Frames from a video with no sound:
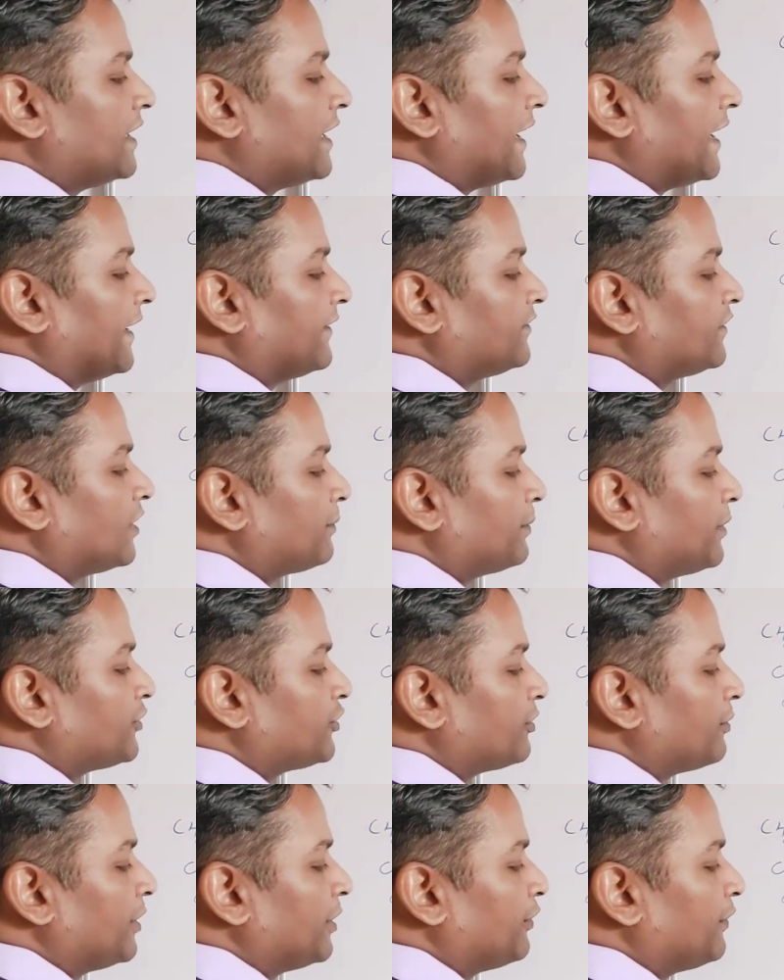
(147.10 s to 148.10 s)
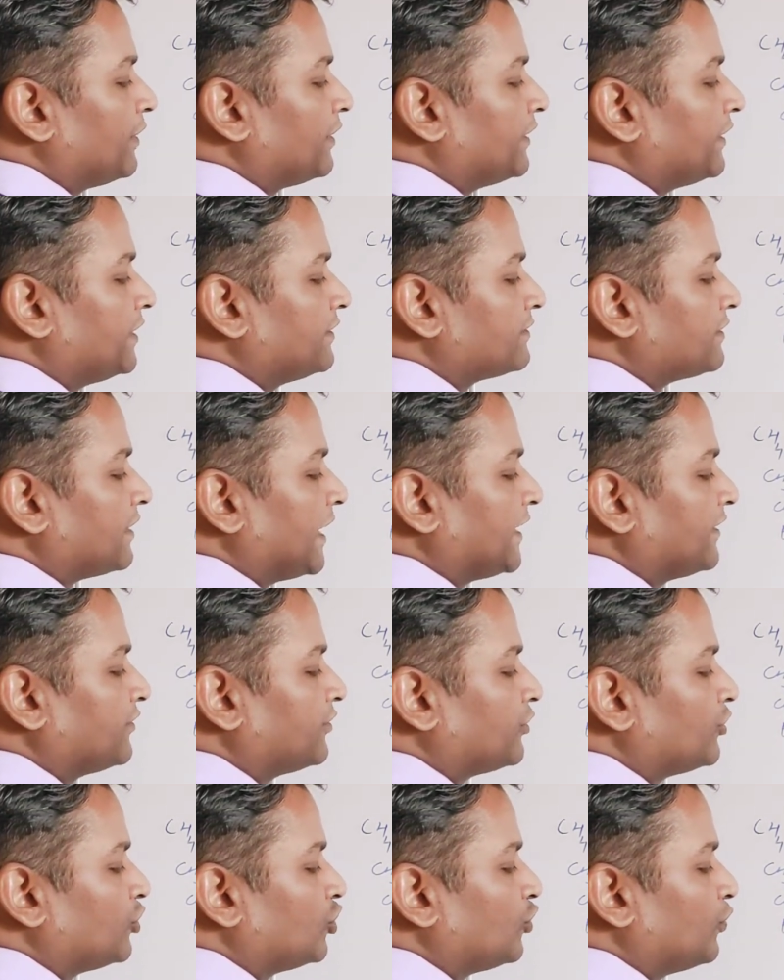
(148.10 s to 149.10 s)
And separation between these lines,
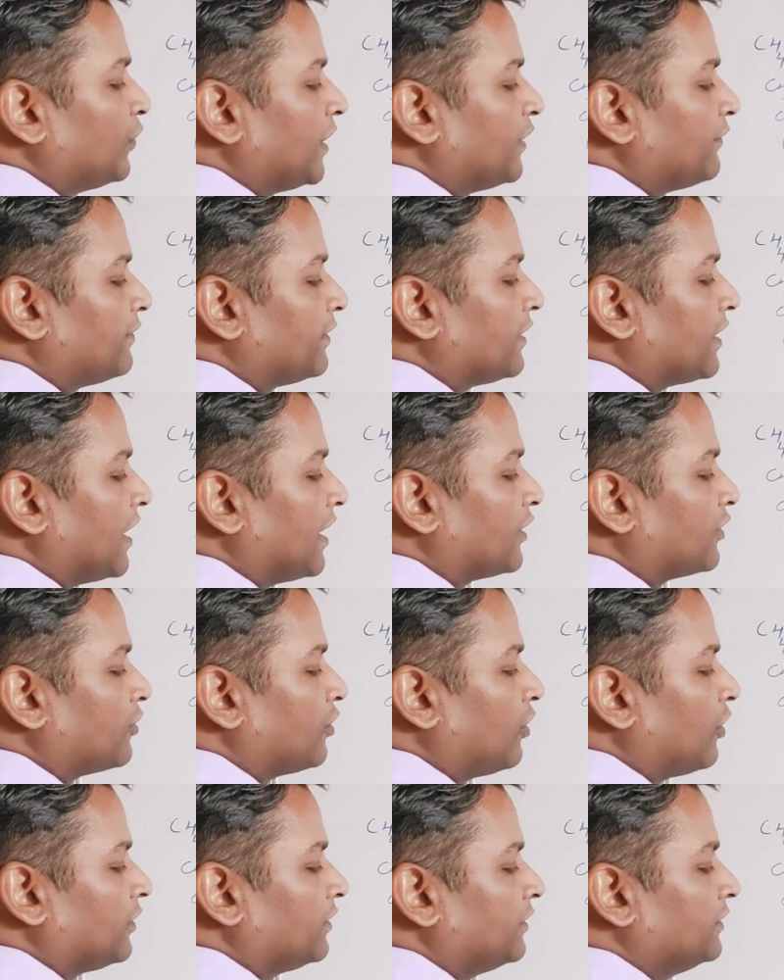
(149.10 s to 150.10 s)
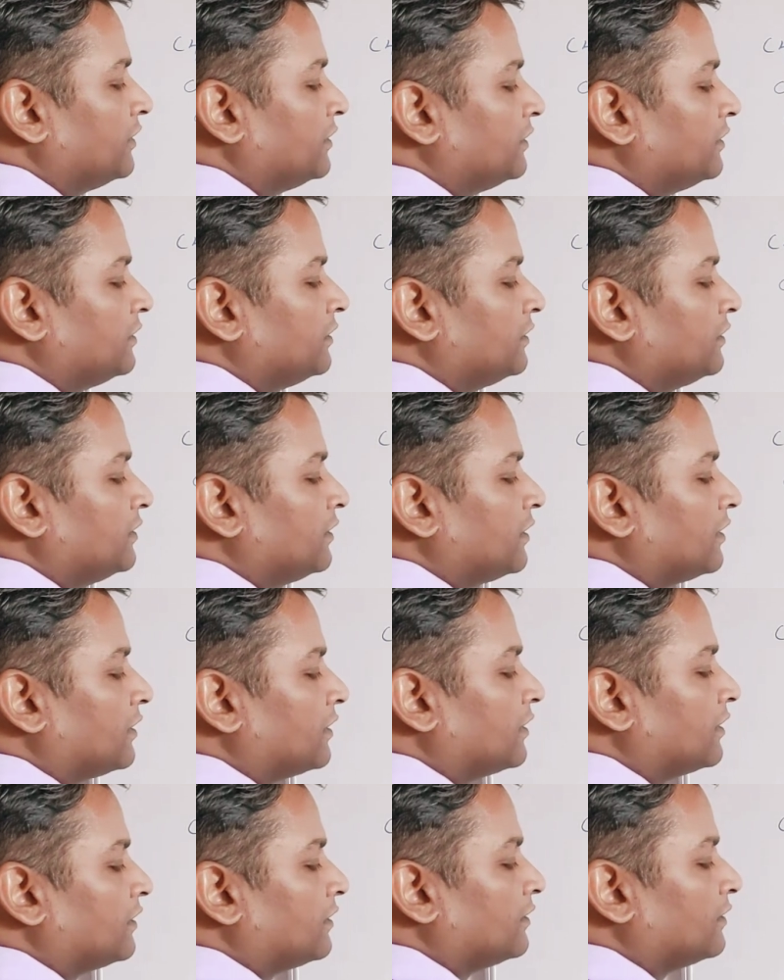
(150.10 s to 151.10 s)
you know very well, are called
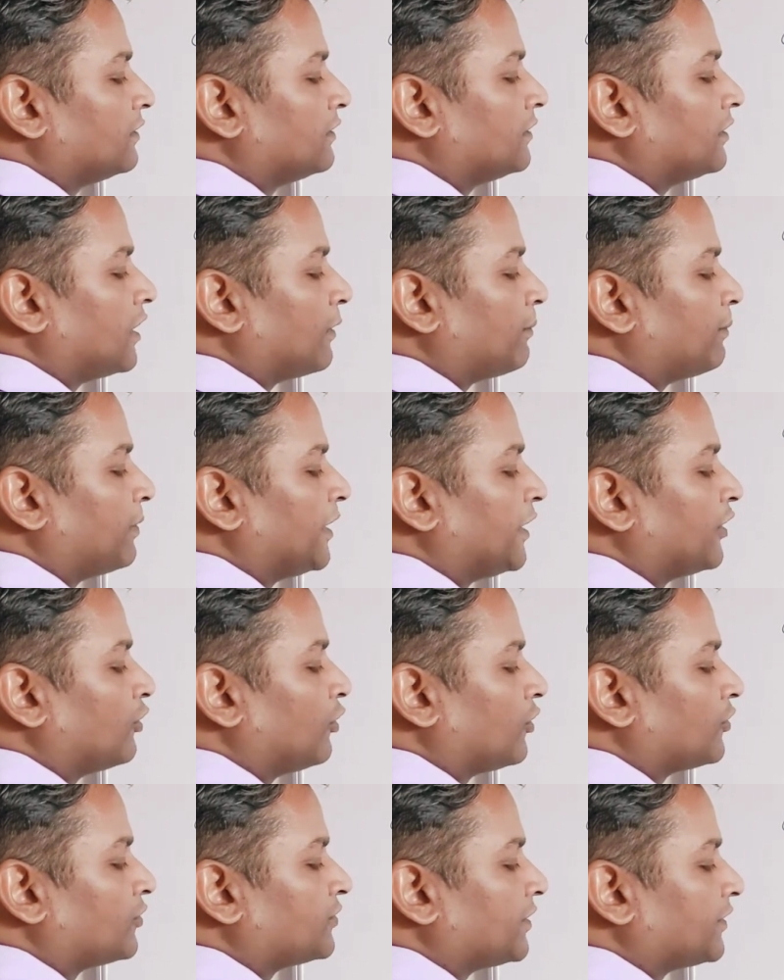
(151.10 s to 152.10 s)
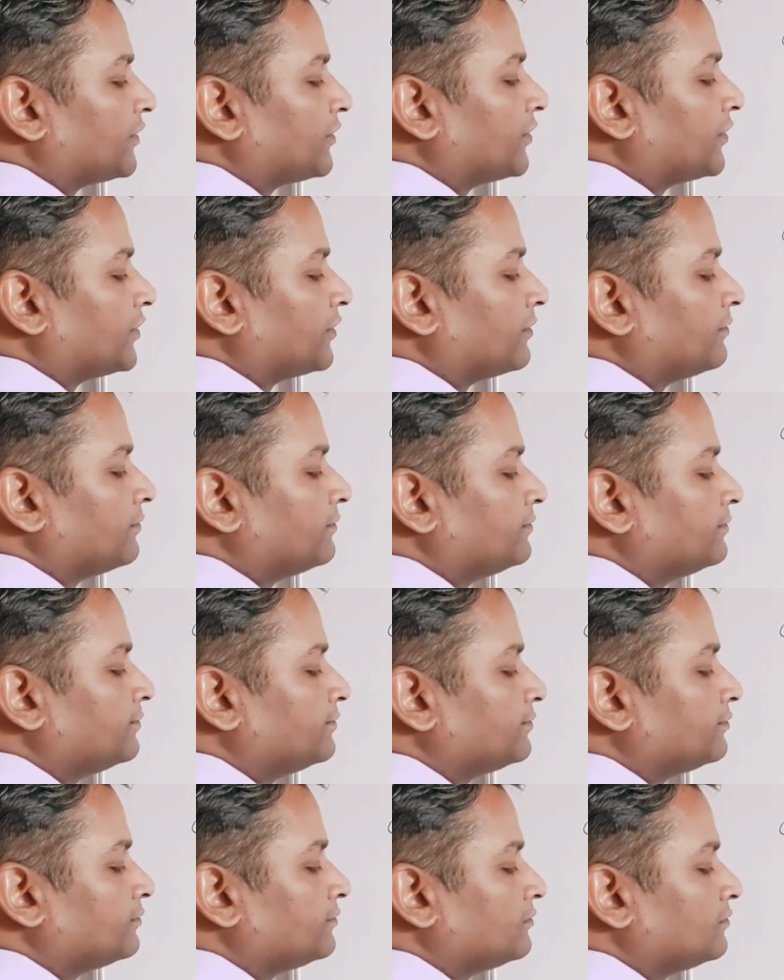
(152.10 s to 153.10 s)
coupling constants.
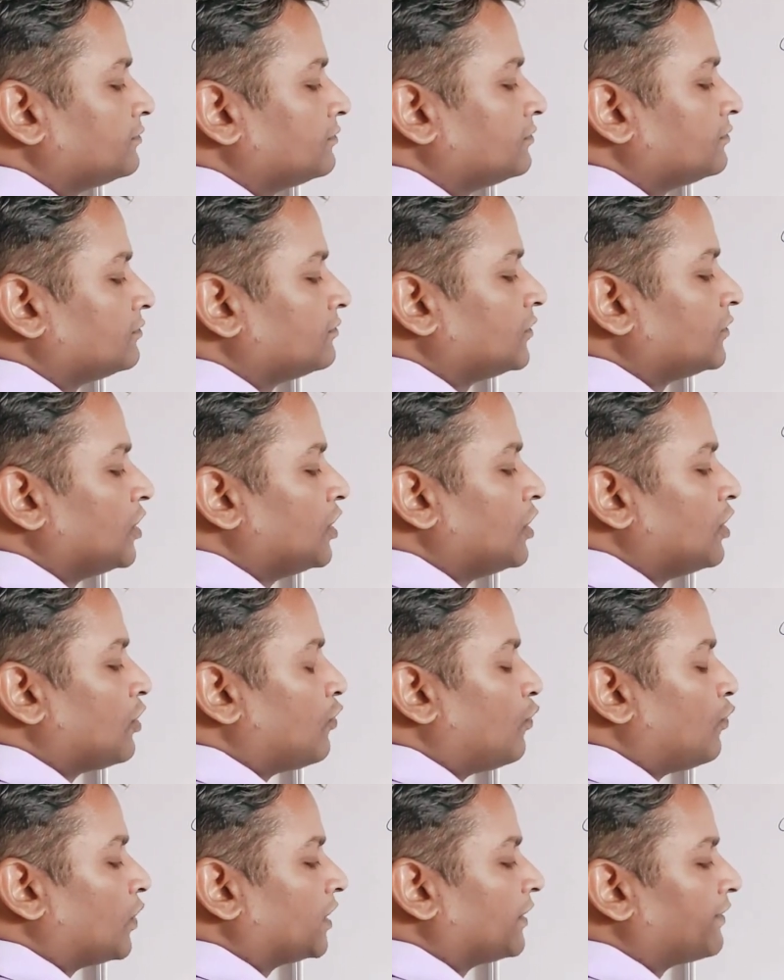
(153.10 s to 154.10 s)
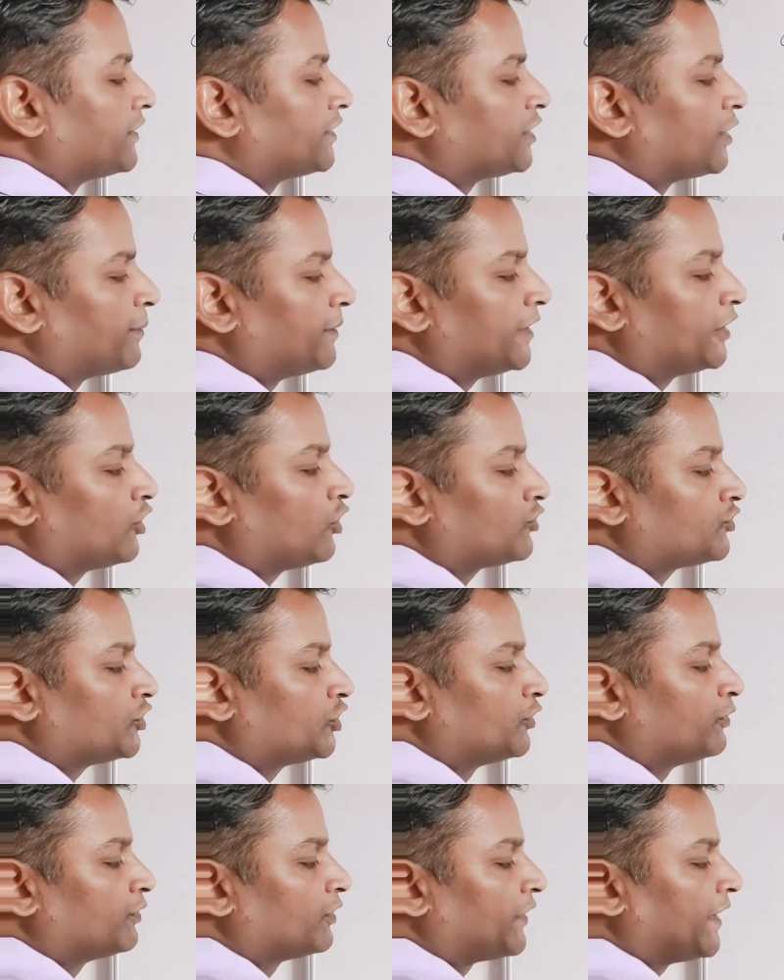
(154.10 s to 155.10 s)
Whatever the coupling constant,
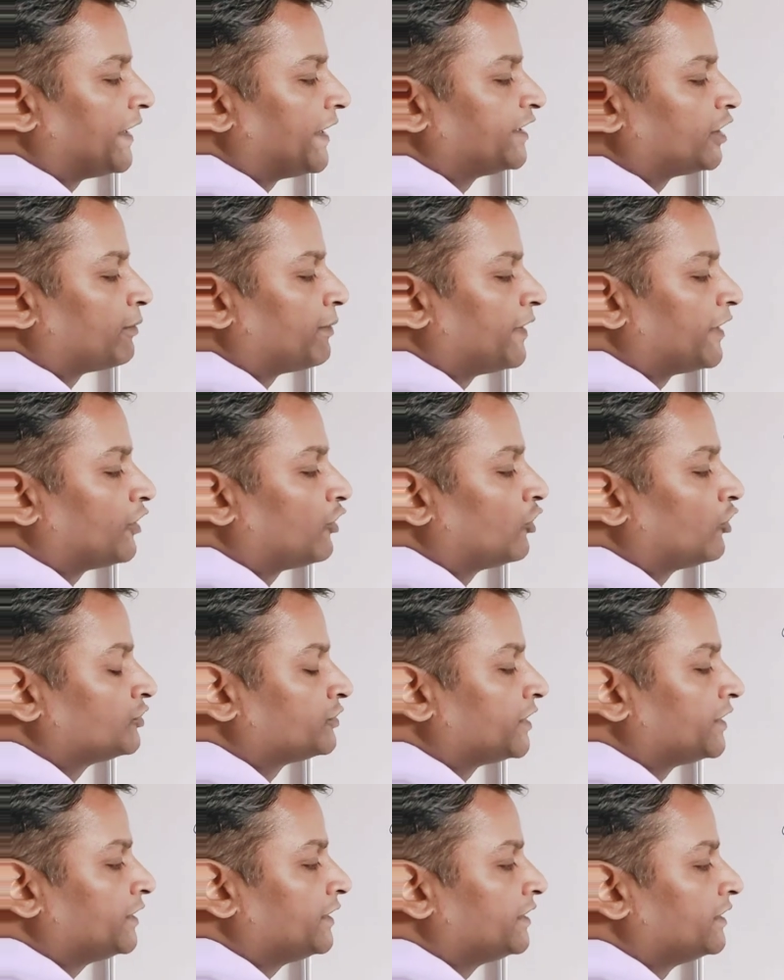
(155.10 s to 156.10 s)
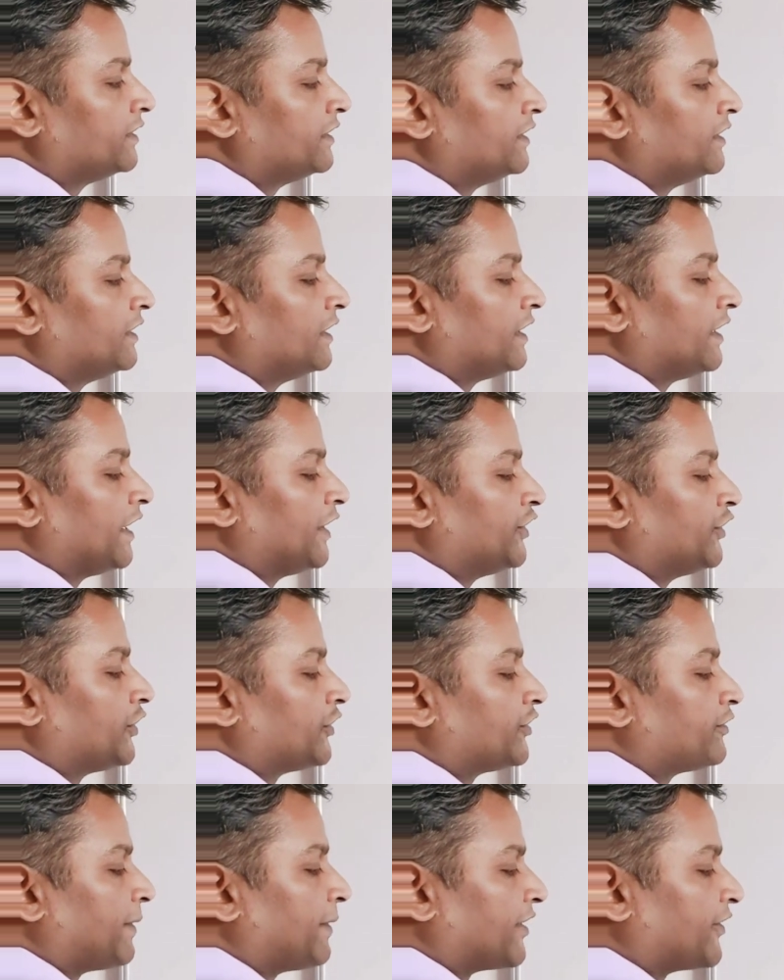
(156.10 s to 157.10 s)
you will write the coupling constant in your
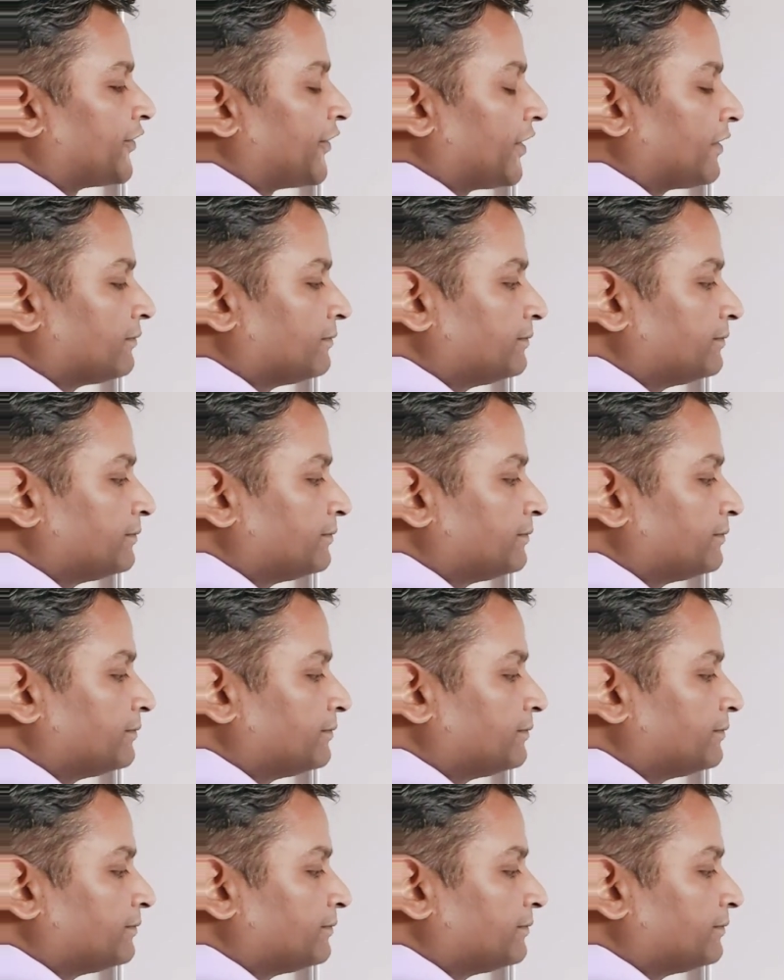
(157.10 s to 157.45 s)
spectra.